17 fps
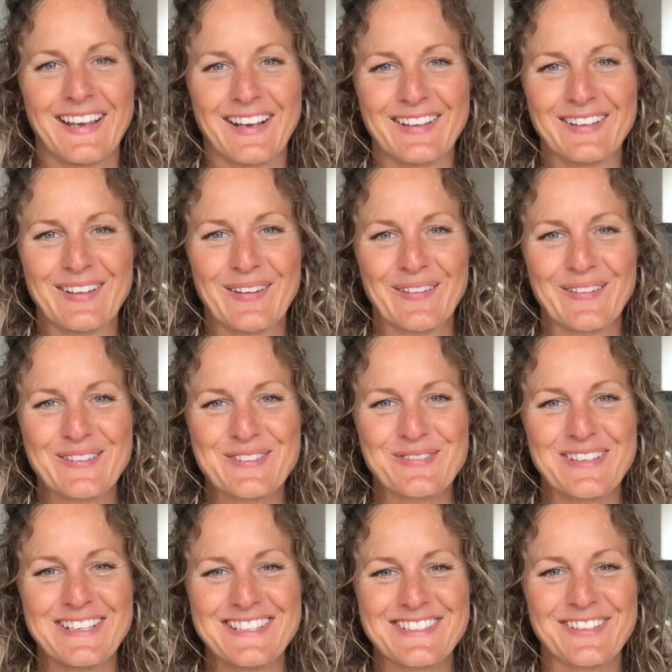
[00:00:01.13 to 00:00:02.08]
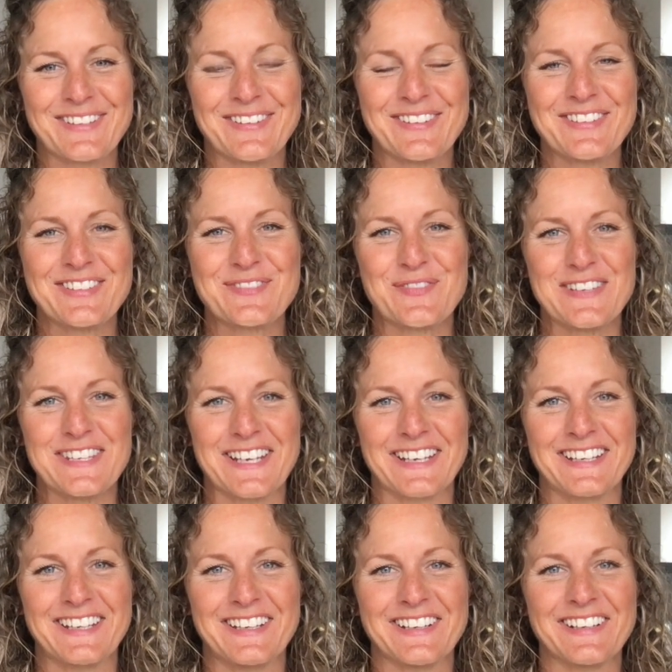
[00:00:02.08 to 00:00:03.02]
Hello, sweet souls.
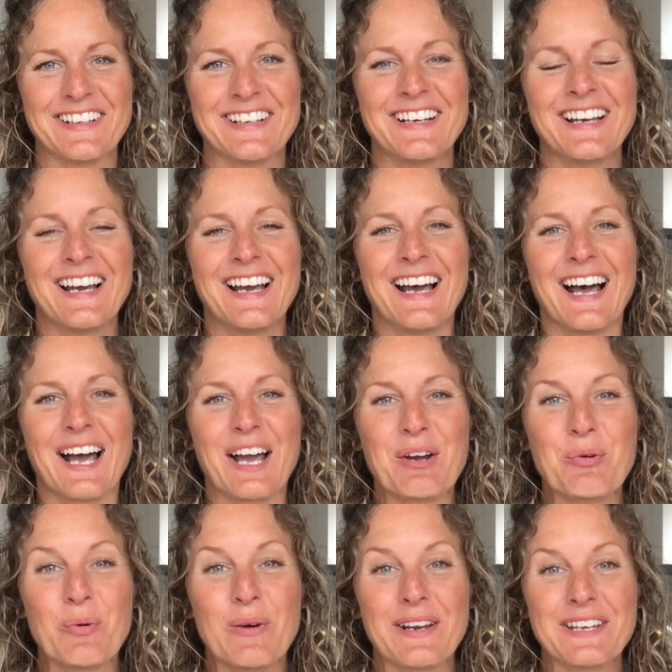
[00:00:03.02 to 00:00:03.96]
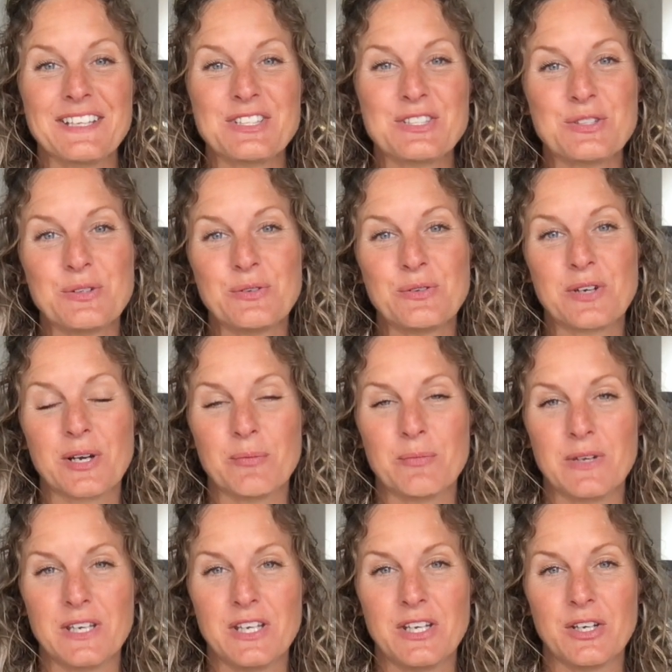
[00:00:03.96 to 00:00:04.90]
Vidette here. I wanted to come
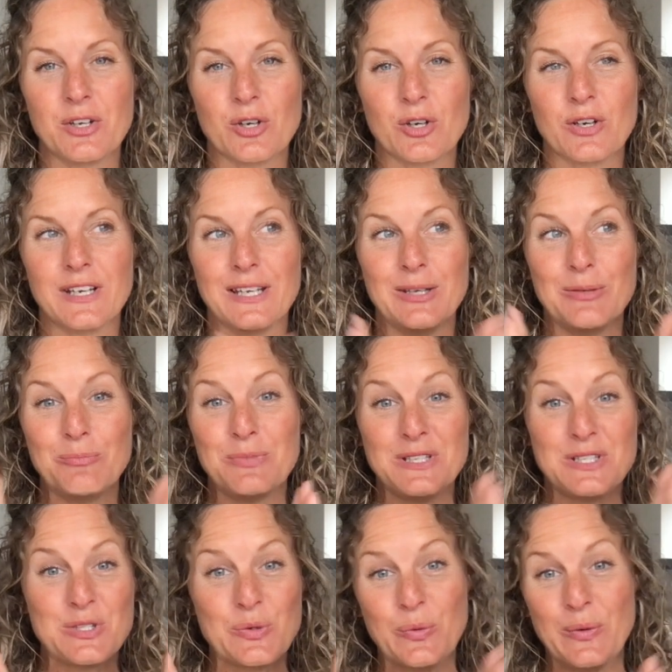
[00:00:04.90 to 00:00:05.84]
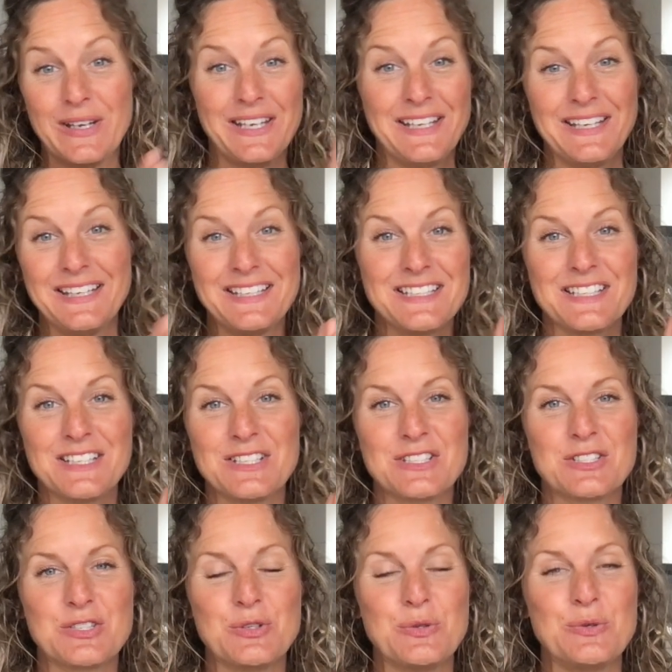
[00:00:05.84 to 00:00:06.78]
in here in between
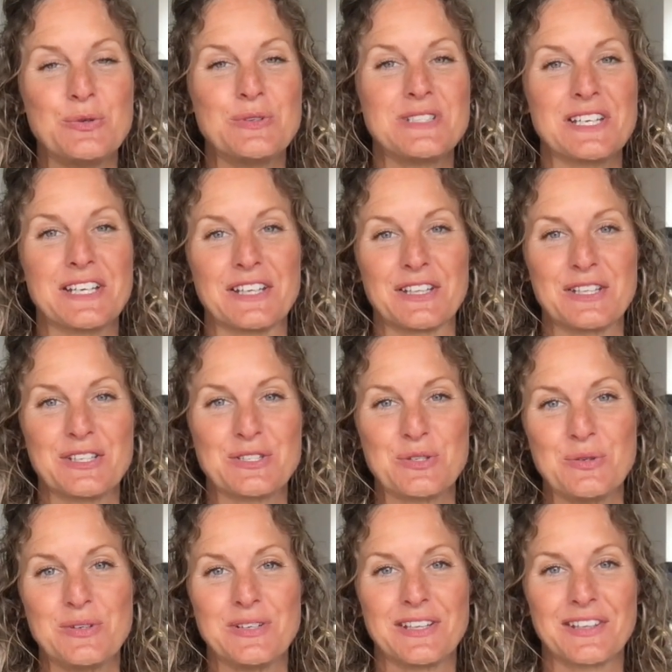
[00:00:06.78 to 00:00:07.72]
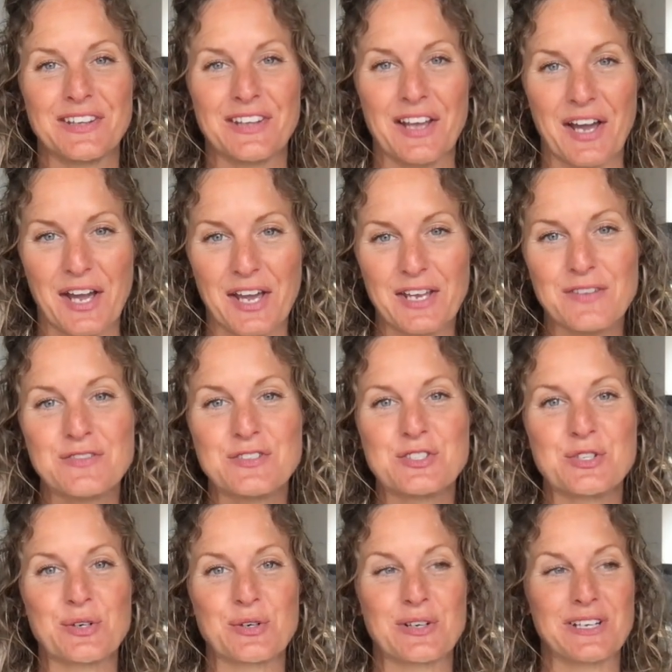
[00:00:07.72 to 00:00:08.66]
two daily tune-in lives
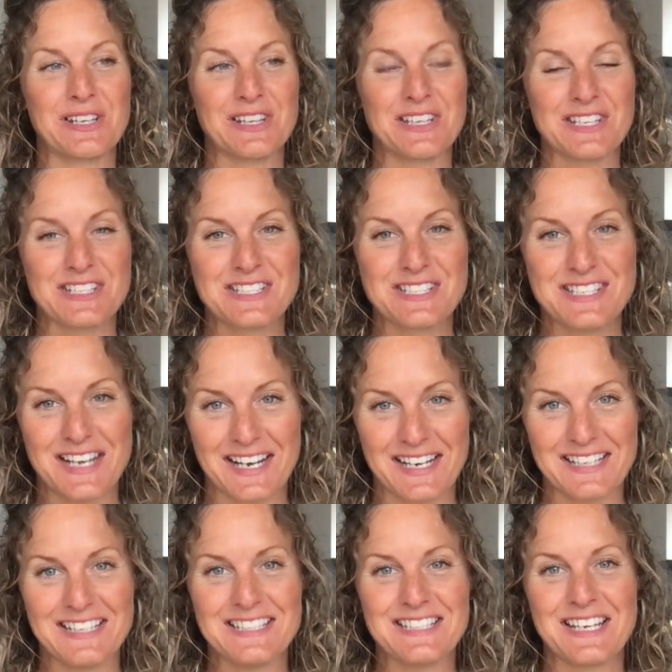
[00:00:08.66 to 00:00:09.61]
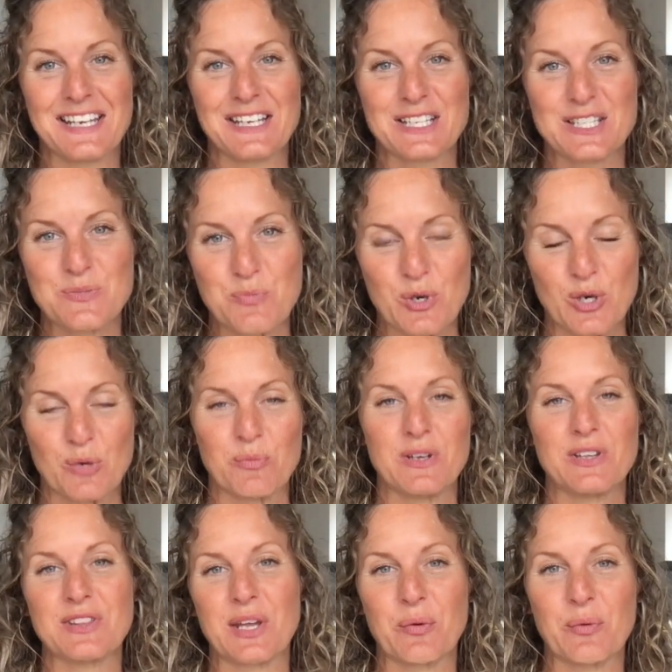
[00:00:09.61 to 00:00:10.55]
during this 90-day
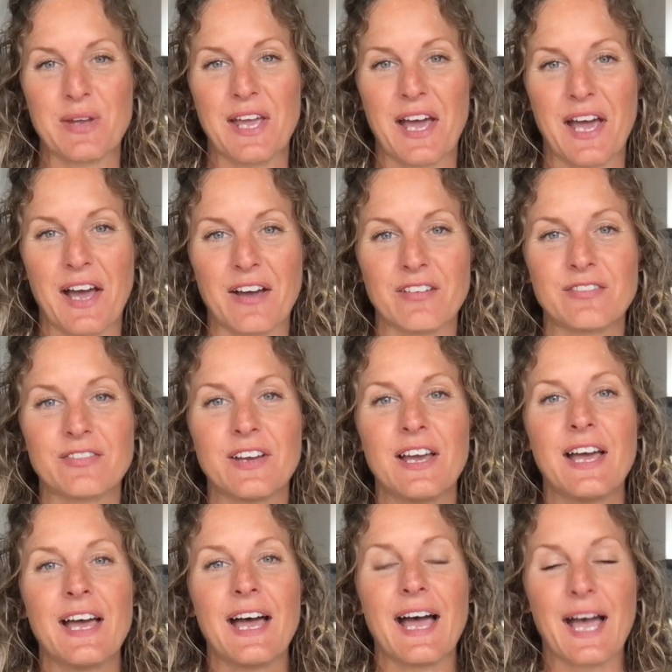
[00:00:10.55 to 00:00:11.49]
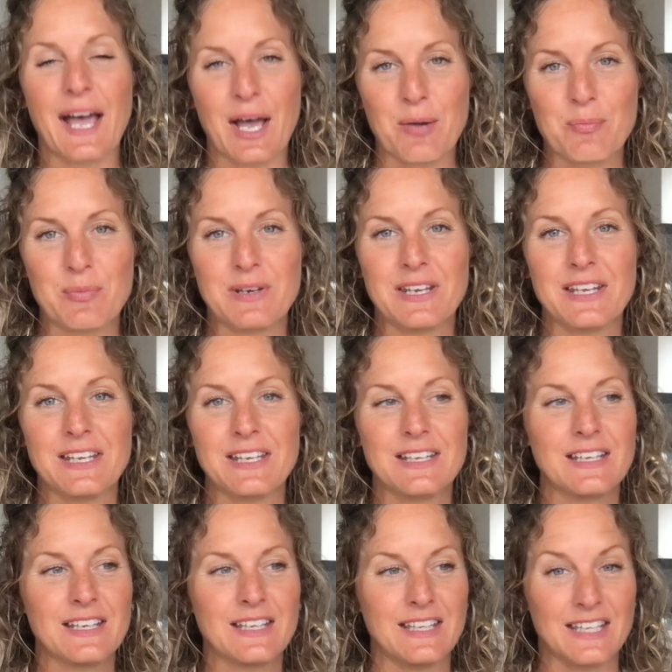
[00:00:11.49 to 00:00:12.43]
experiment that we have
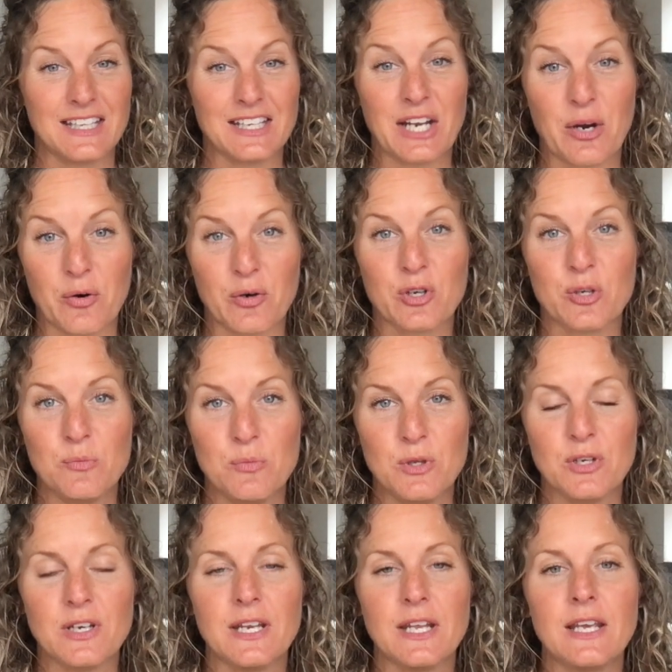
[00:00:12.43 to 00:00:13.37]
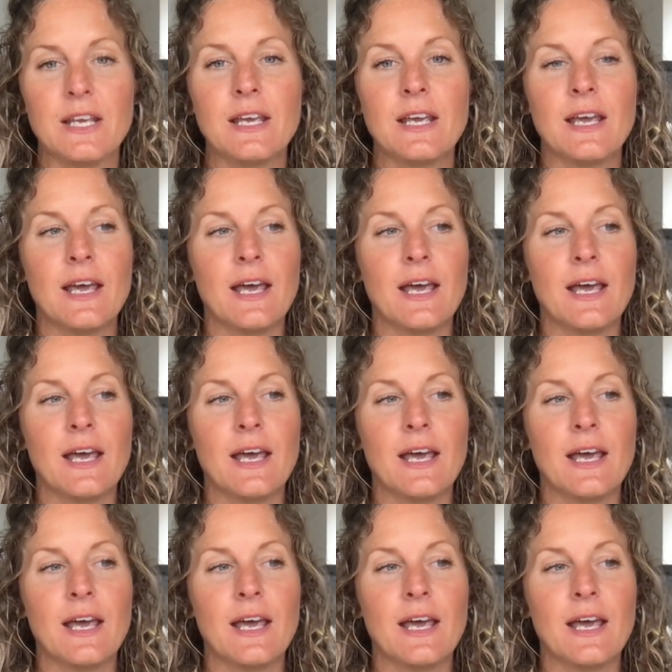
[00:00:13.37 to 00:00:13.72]
happening in our community.